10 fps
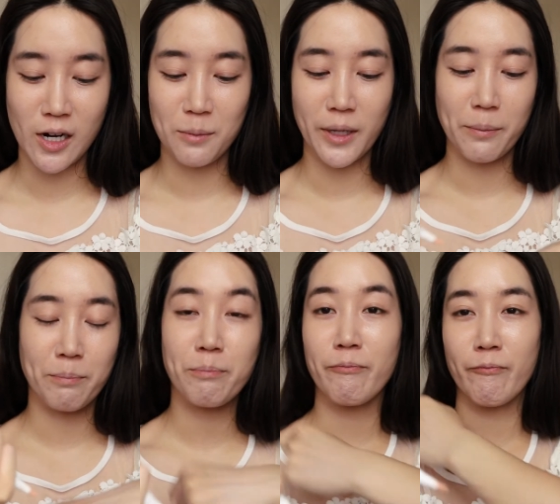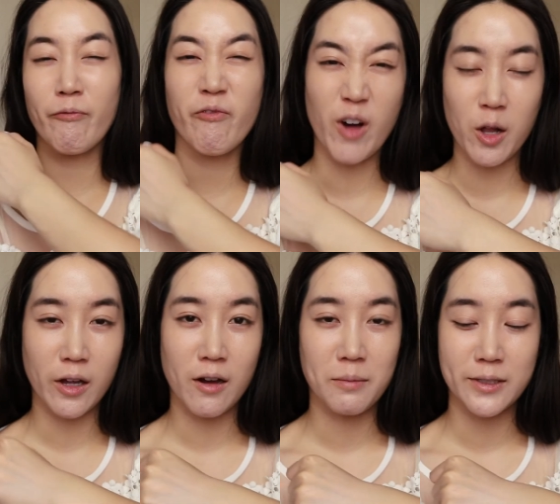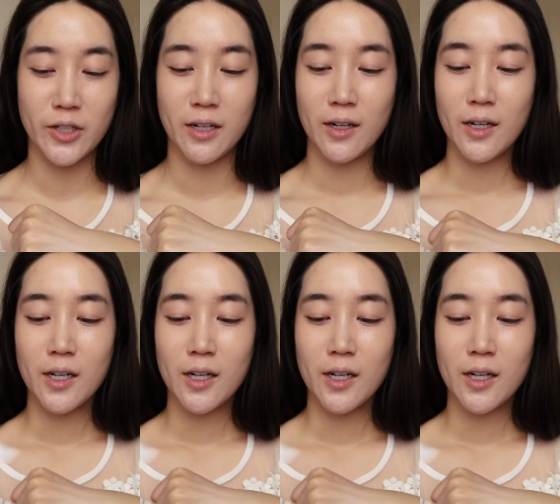I'm like falling off my chair.